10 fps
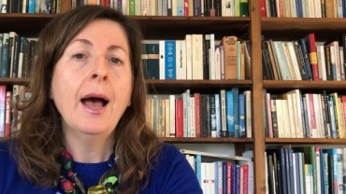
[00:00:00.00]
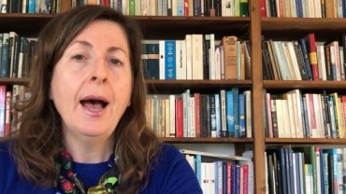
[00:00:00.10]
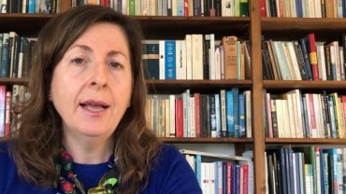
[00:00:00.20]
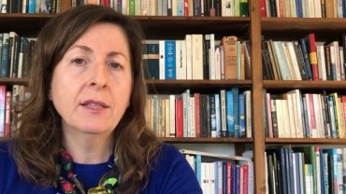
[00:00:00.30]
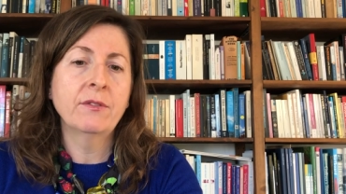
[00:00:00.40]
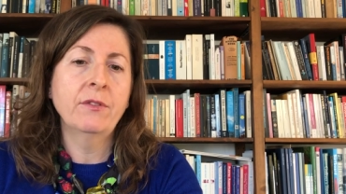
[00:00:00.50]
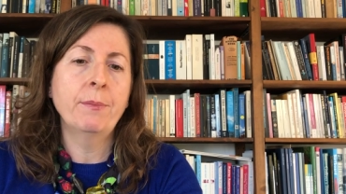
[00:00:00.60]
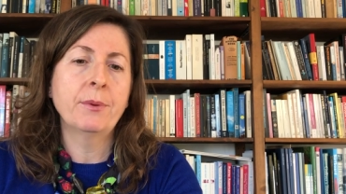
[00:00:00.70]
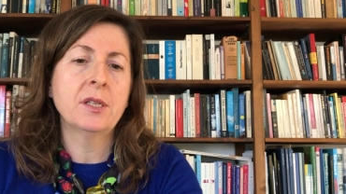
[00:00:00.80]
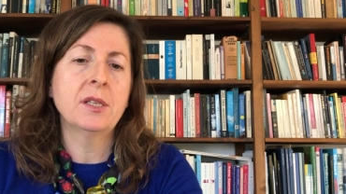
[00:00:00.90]
and very
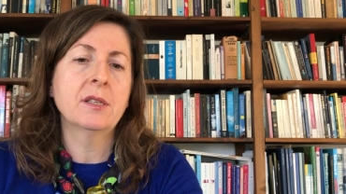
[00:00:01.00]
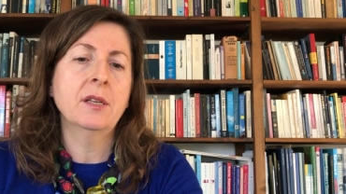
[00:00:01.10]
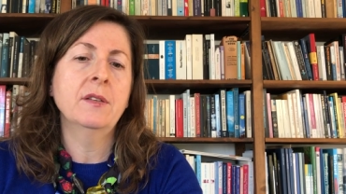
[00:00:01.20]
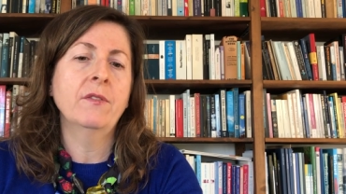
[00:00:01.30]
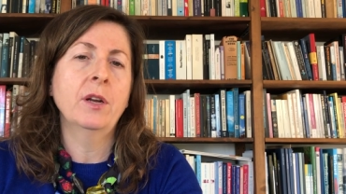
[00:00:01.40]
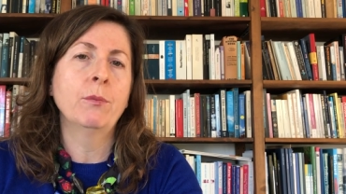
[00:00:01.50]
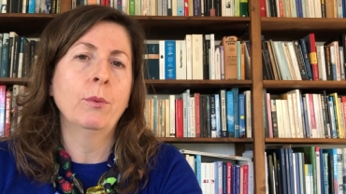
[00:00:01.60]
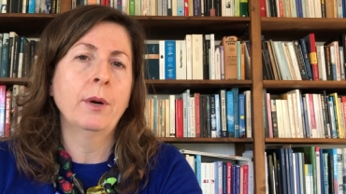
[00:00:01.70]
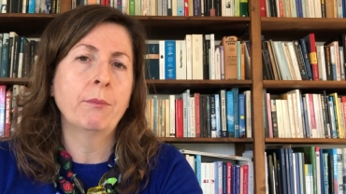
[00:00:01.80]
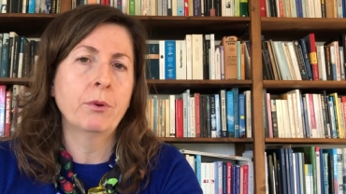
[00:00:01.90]
persistent, very
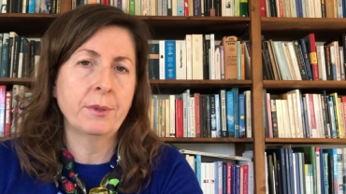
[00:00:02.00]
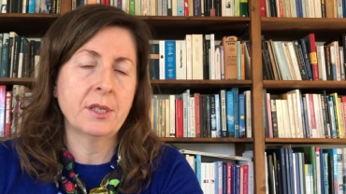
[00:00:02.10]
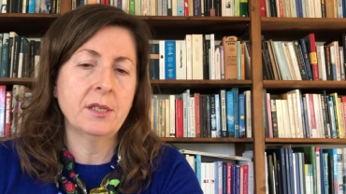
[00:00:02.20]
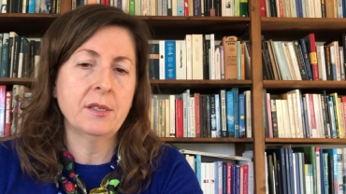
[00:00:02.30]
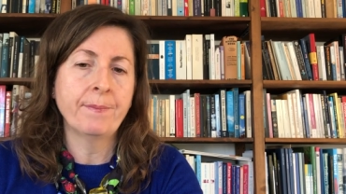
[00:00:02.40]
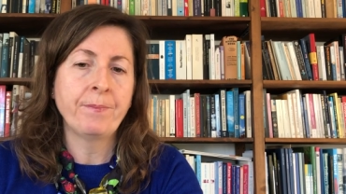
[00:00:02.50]
mobile properties.